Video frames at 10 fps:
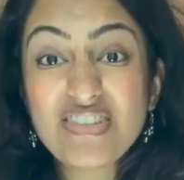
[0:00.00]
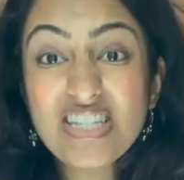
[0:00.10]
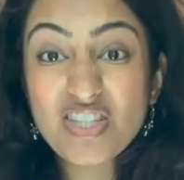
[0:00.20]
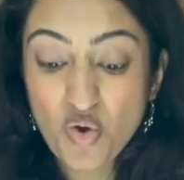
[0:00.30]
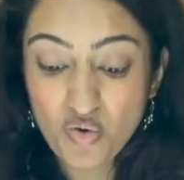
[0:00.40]

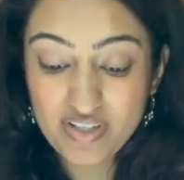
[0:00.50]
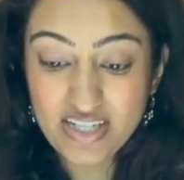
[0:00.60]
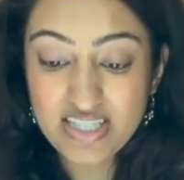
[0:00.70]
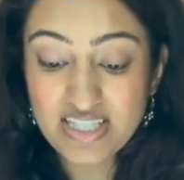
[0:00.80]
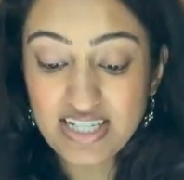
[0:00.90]
since COVID, I
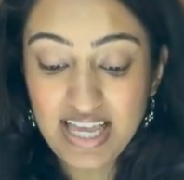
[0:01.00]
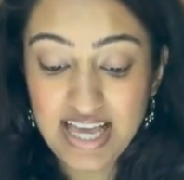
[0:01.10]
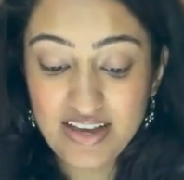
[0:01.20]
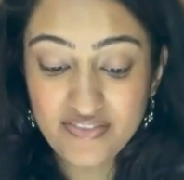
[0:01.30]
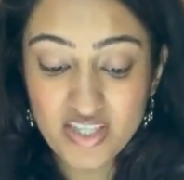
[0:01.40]
still
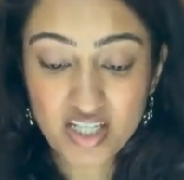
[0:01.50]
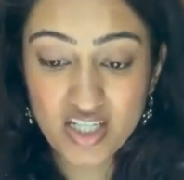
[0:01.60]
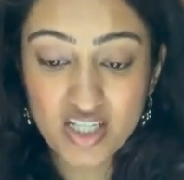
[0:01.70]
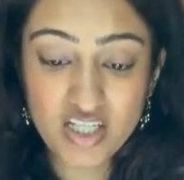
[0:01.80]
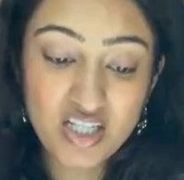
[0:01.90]
have
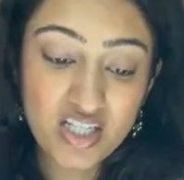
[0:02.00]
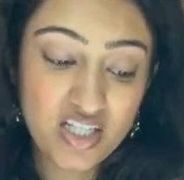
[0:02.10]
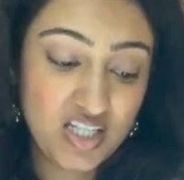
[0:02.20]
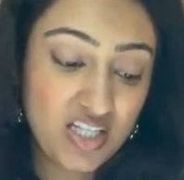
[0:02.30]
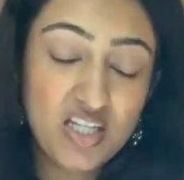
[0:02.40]
the
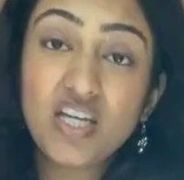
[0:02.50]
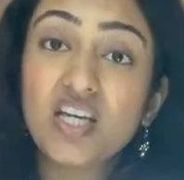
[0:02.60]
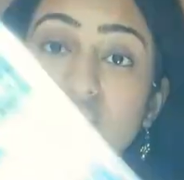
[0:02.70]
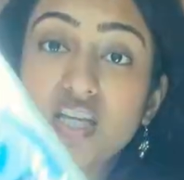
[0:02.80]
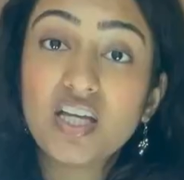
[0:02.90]

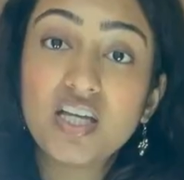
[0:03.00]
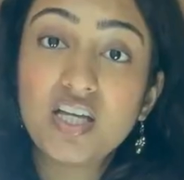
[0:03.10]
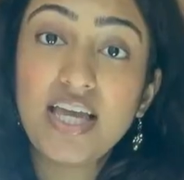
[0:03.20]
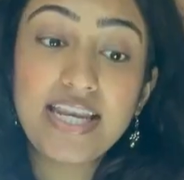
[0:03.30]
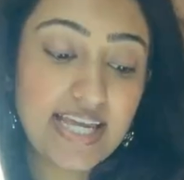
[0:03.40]

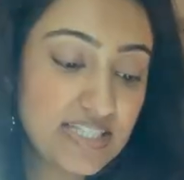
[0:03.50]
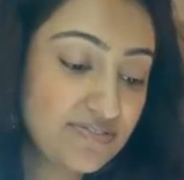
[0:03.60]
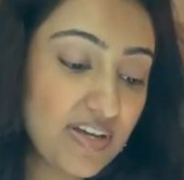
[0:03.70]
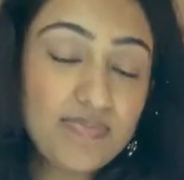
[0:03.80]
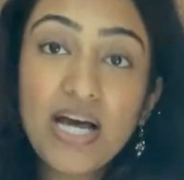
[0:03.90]

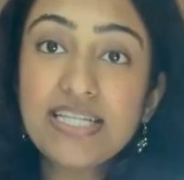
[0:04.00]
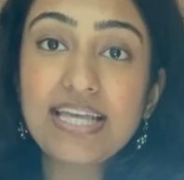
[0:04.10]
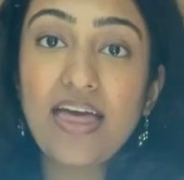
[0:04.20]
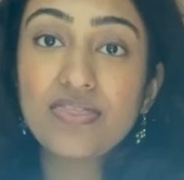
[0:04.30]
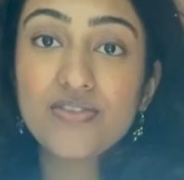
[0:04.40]
N95 mask
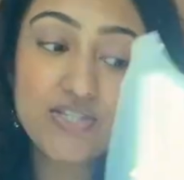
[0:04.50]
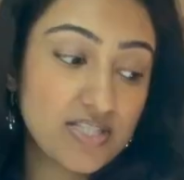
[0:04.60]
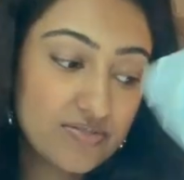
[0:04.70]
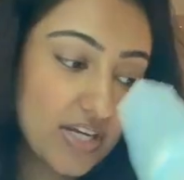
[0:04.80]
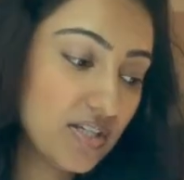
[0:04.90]
and just
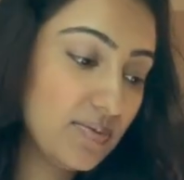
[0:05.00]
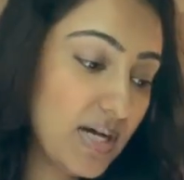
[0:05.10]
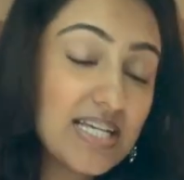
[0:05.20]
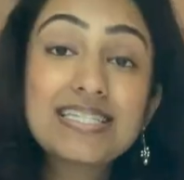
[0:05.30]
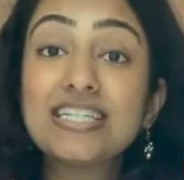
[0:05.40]
a regular
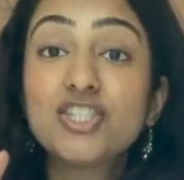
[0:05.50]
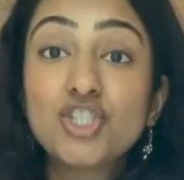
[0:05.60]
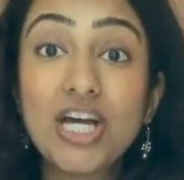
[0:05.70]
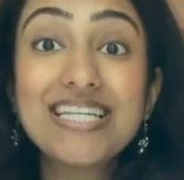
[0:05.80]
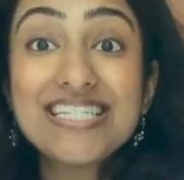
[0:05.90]
mask
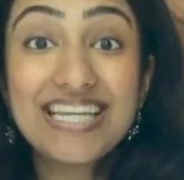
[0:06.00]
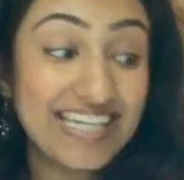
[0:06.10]
just in